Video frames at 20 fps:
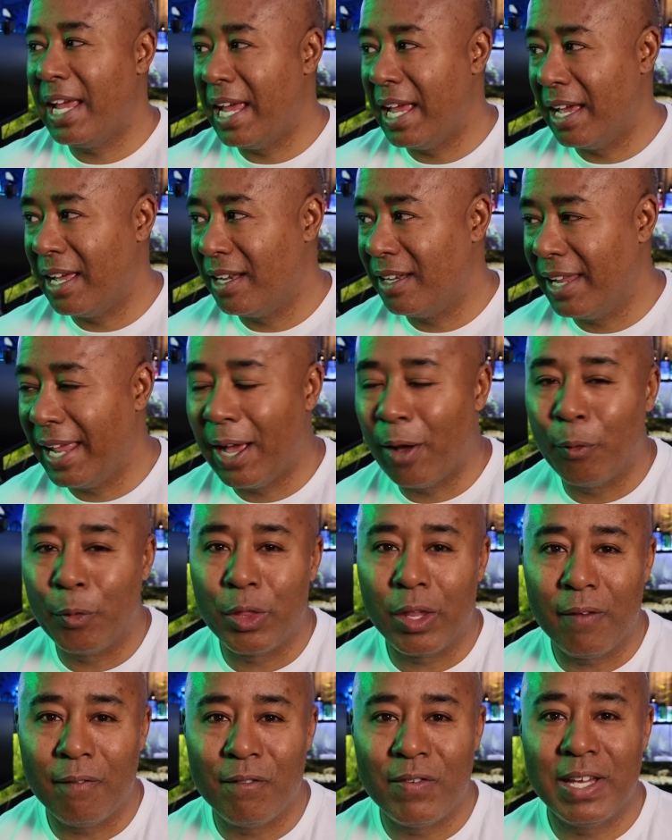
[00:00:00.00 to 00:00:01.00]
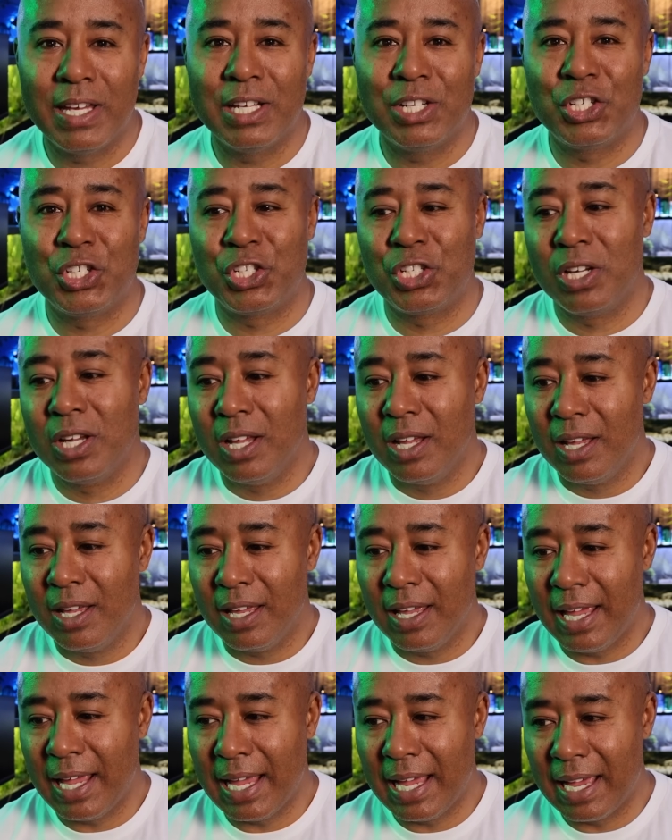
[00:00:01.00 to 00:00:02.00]
and healthy fish
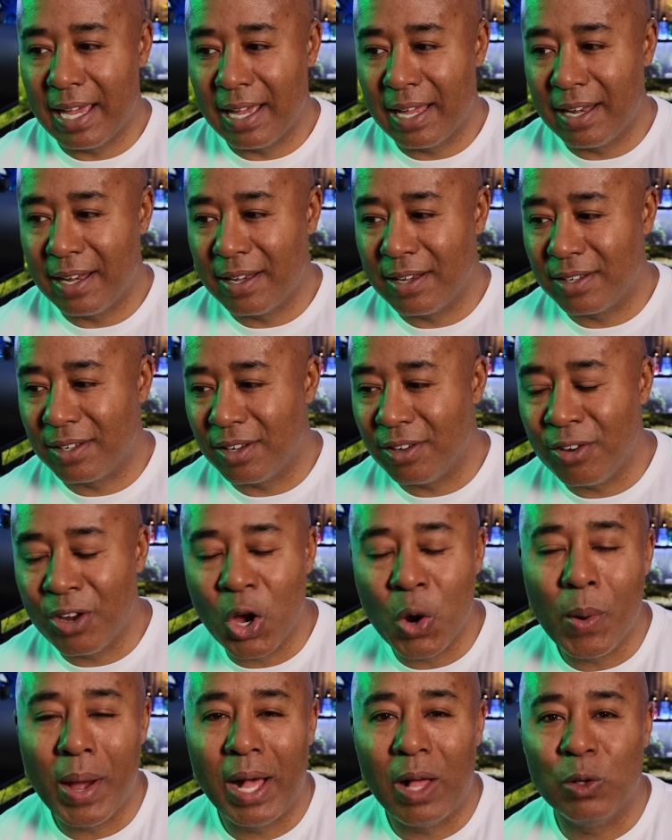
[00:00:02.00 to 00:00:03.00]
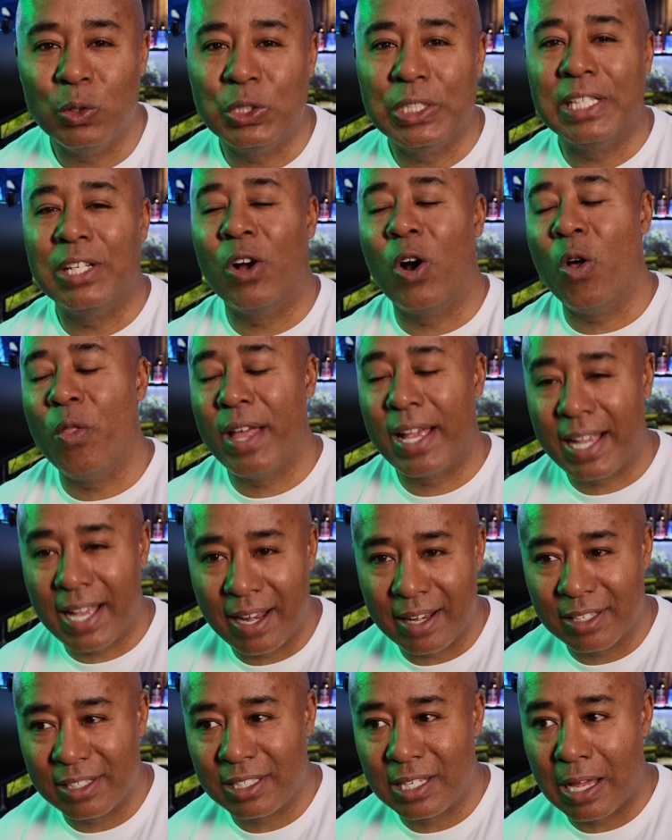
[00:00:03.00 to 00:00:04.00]
and no algae and all that
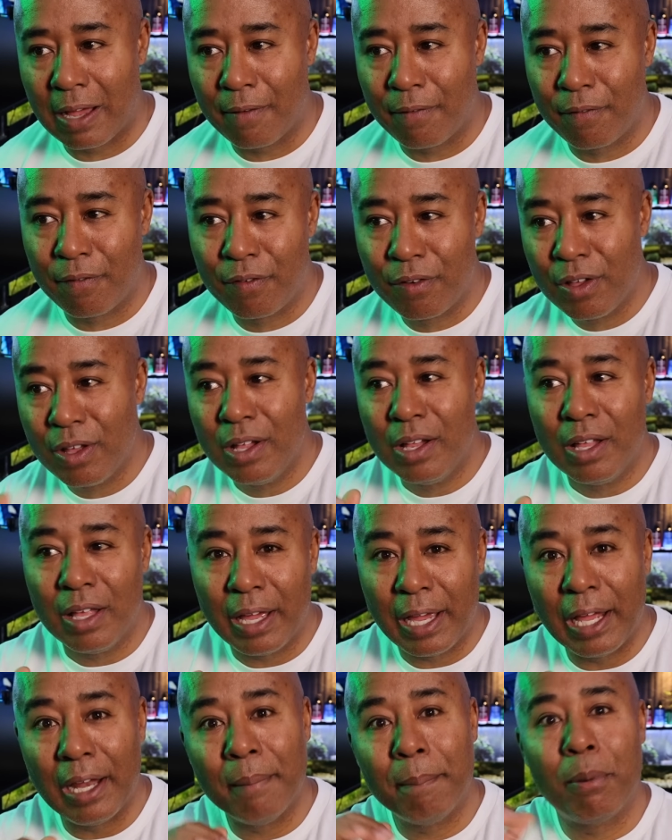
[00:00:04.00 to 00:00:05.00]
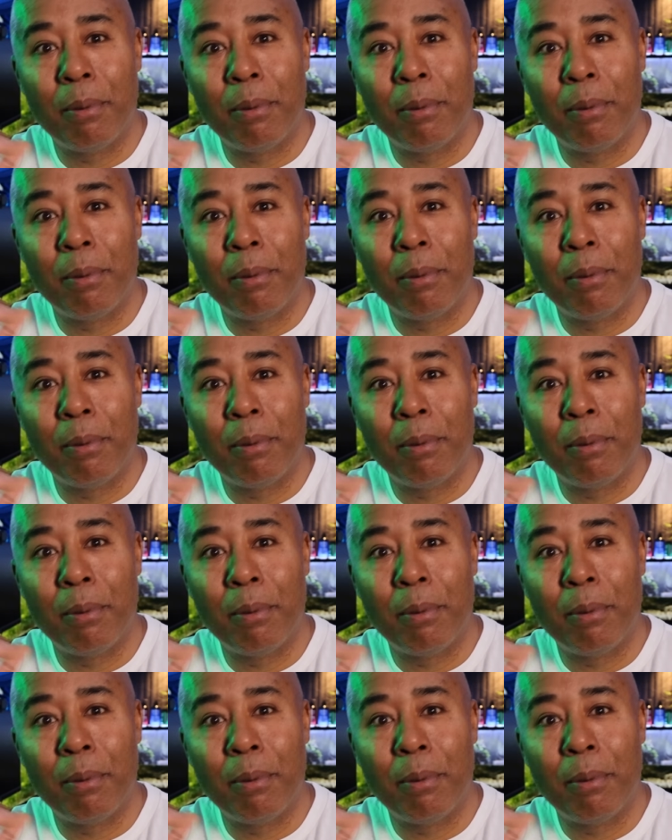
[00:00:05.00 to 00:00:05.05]
kind of stuff in